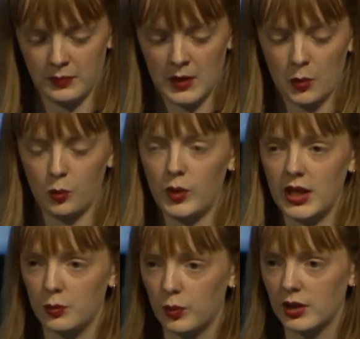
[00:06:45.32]
We
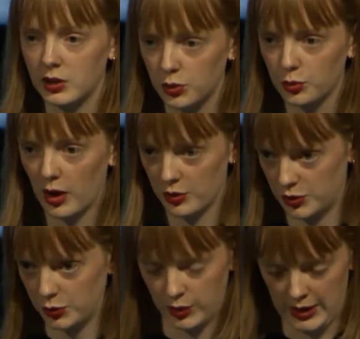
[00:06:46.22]
will do our
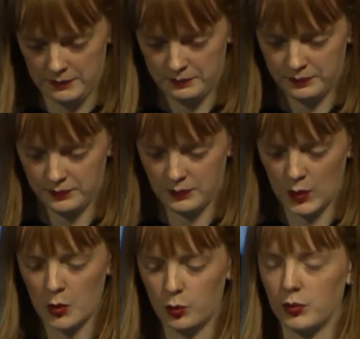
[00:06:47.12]
duty.
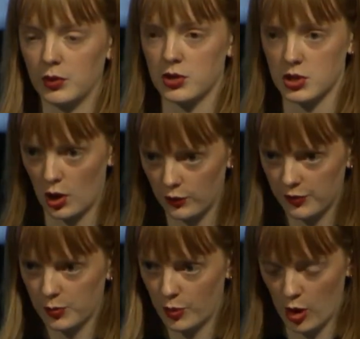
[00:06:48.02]
We will solve
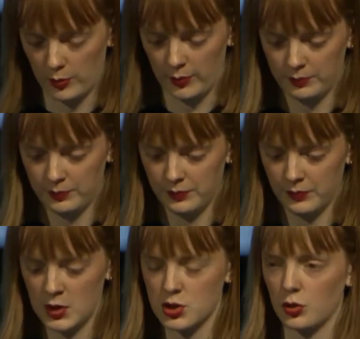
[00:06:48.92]
the problem
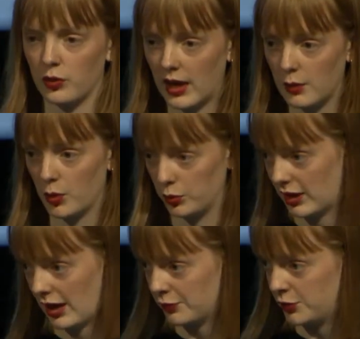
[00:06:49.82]
so they won't
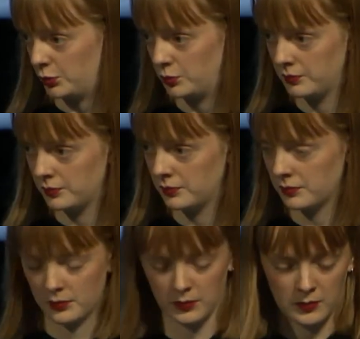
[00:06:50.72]
have to.
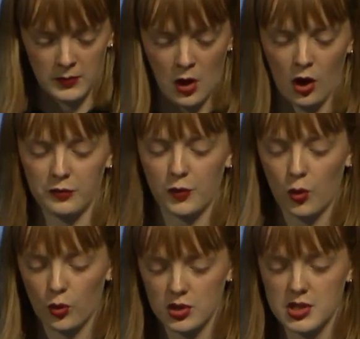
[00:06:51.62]
Of
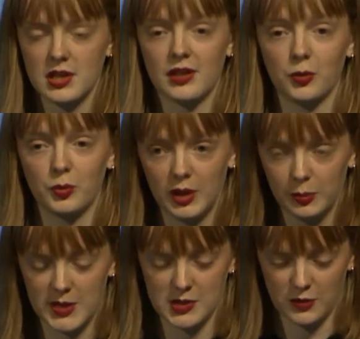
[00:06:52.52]
course, there will
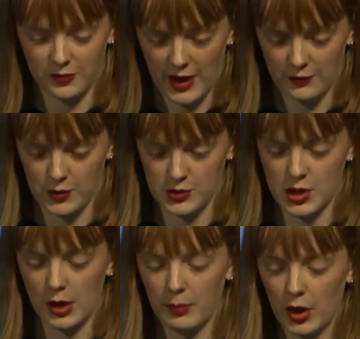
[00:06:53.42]
be survivors
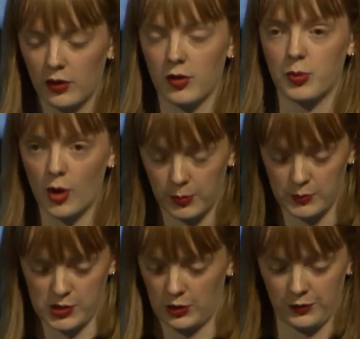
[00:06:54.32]
among the problem
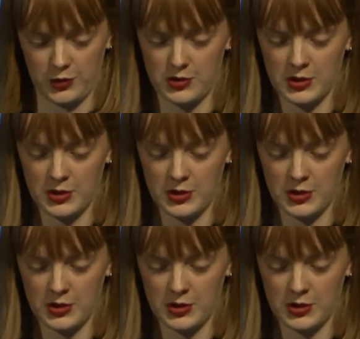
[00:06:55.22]
solvers.